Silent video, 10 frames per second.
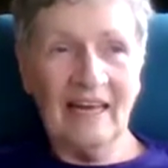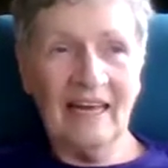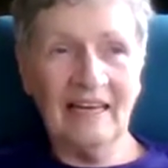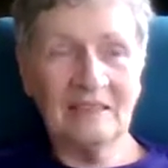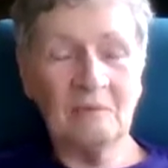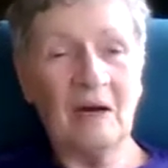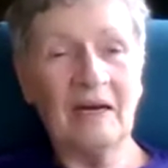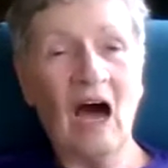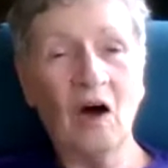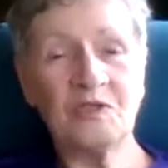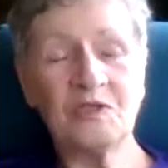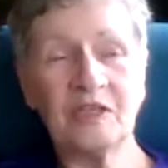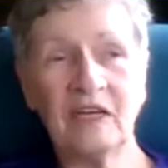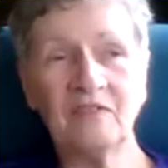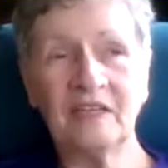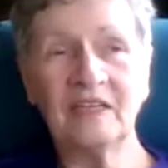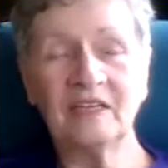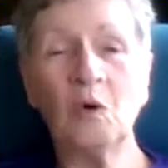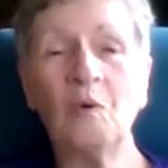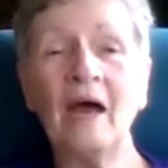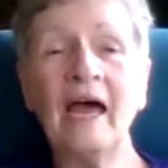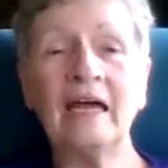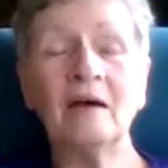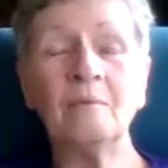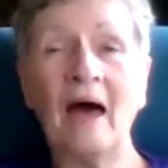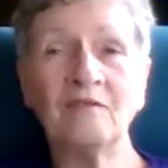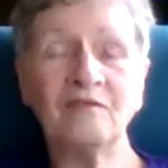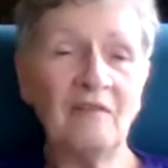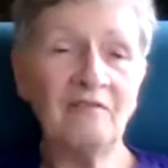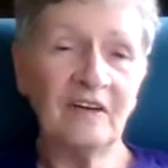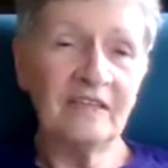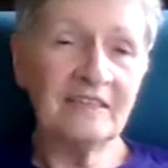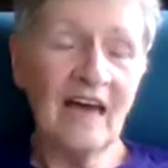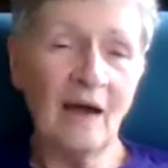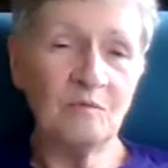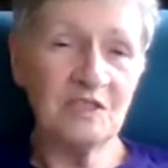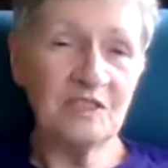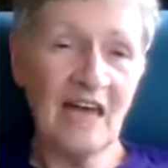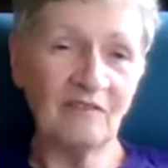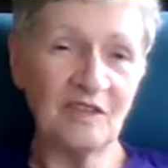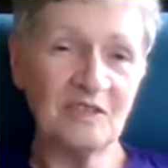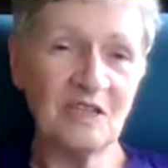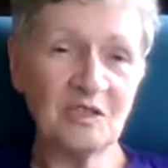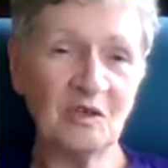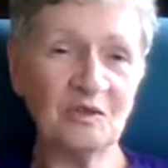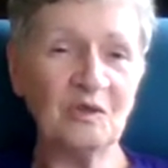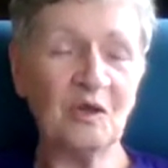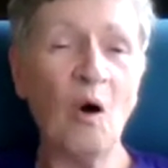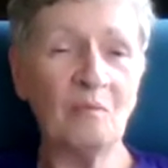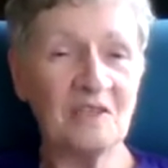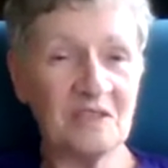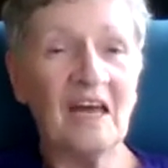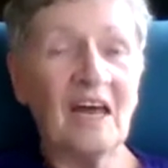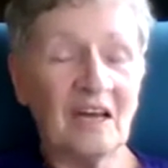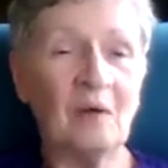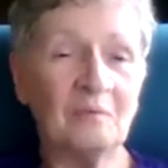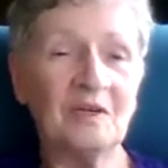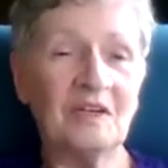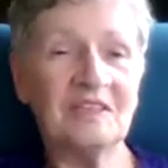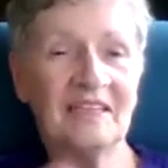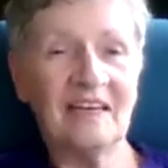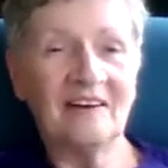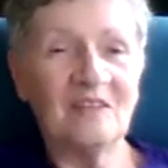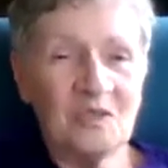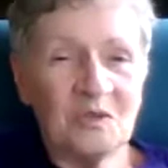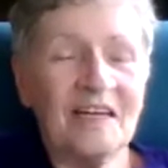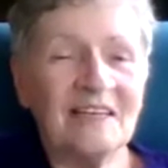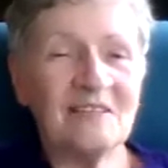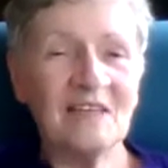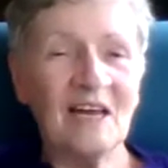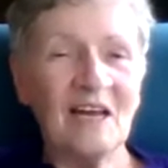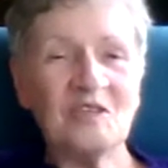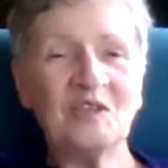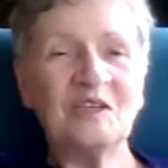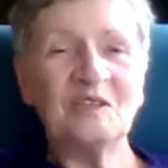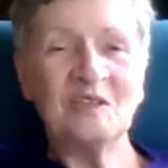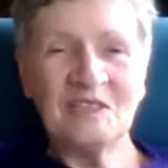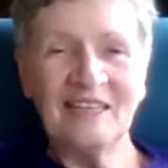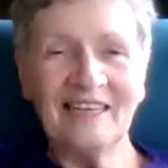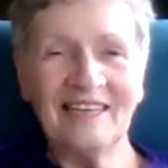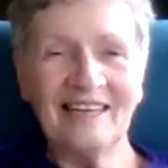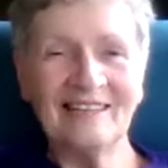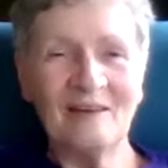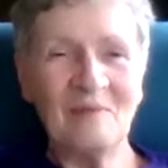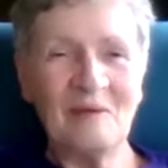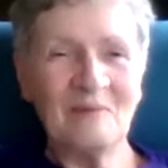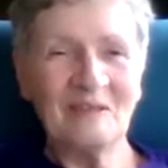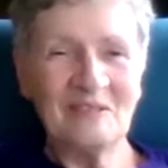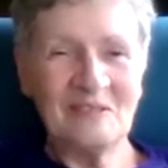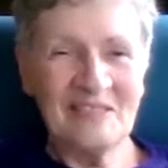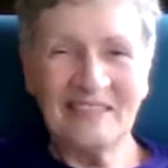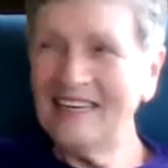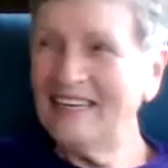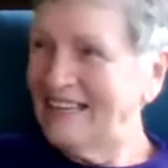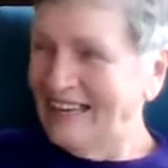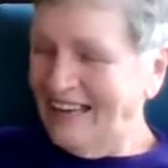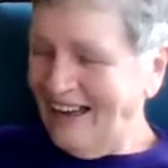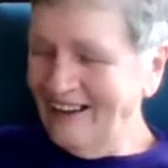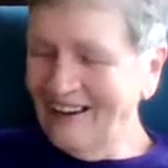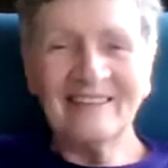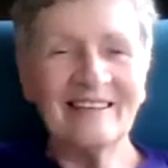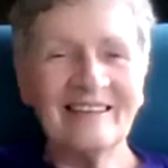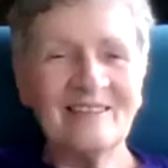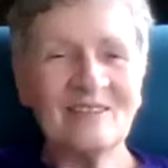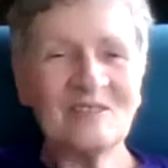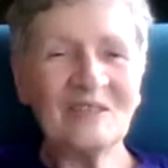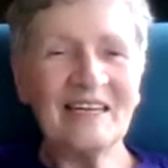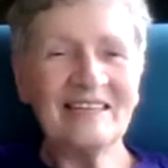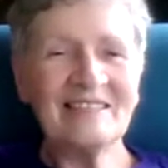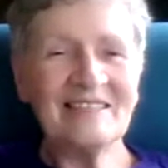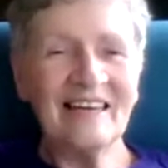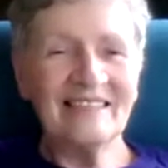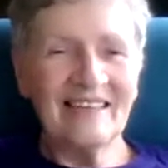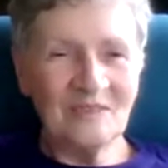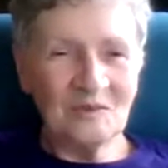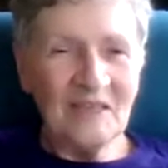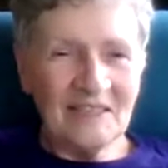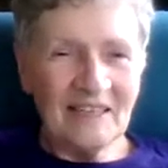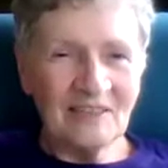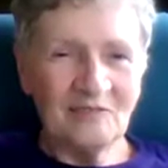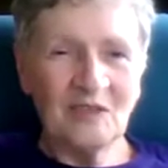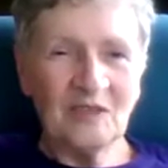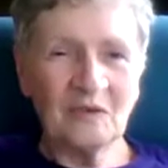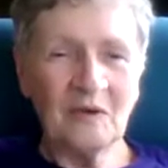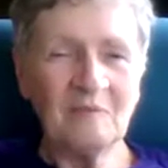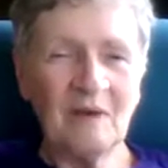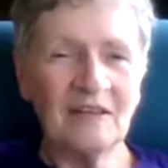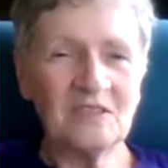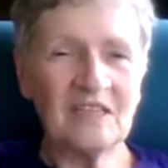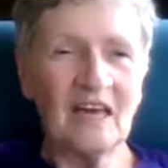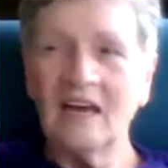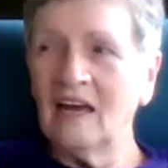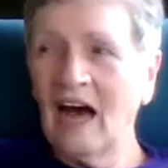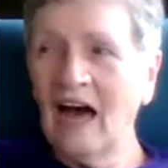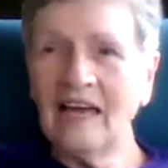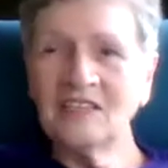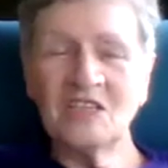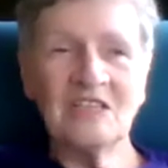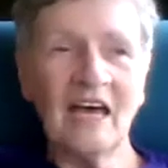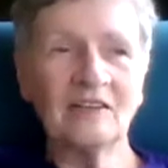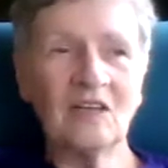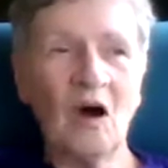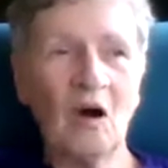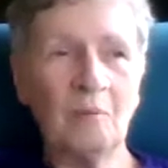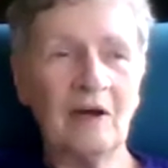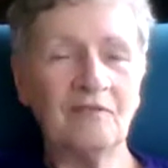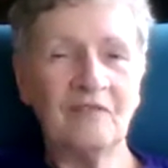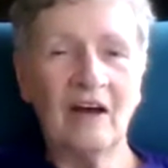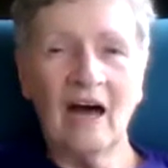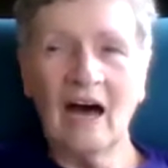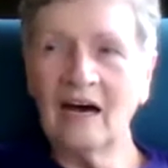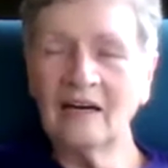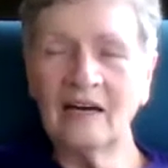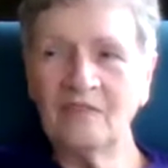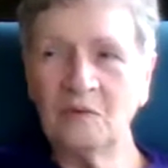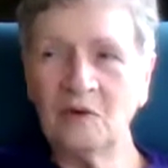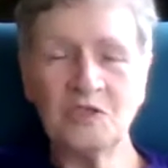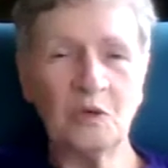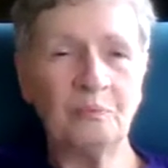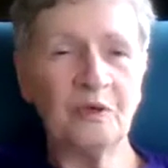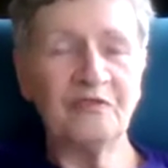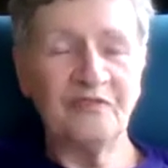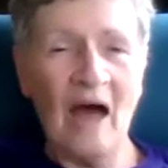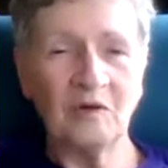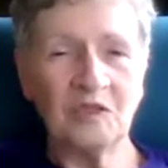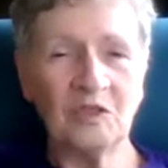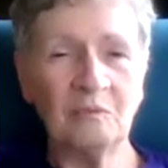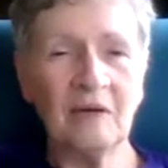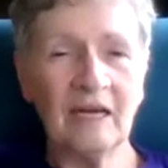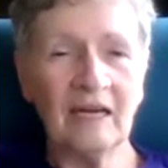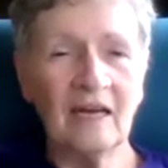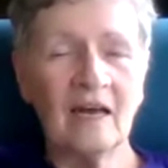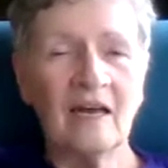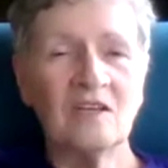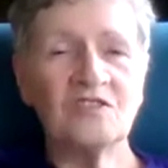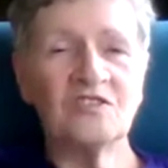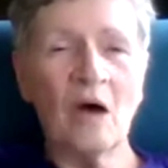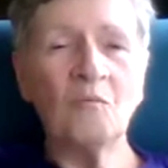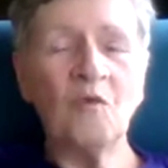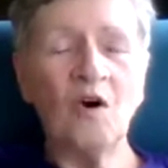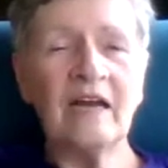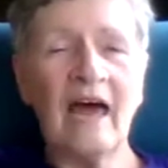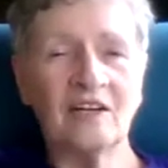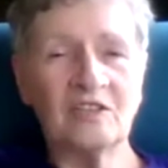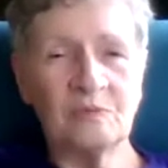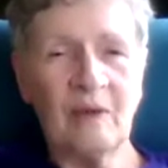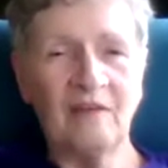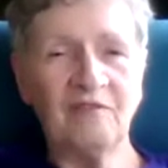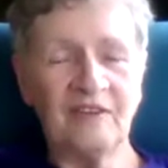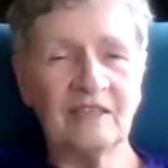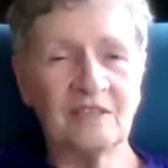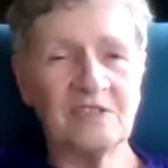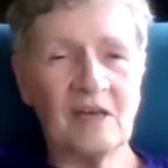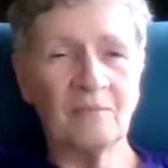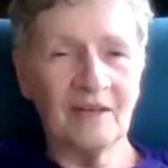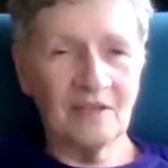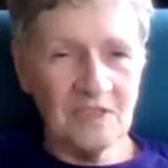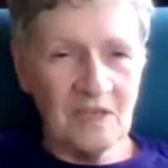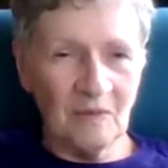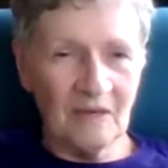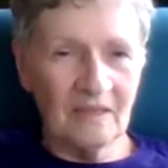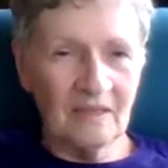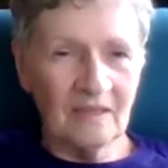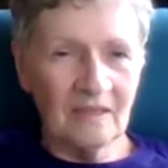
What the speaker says: But I also given it away about 500 times in San Francisco to the homeless community on the streets. So you could see the people sitting on the streets and reading the Four Agreements. I just had the hope, if it was so profound to me, someone else may feel something similar.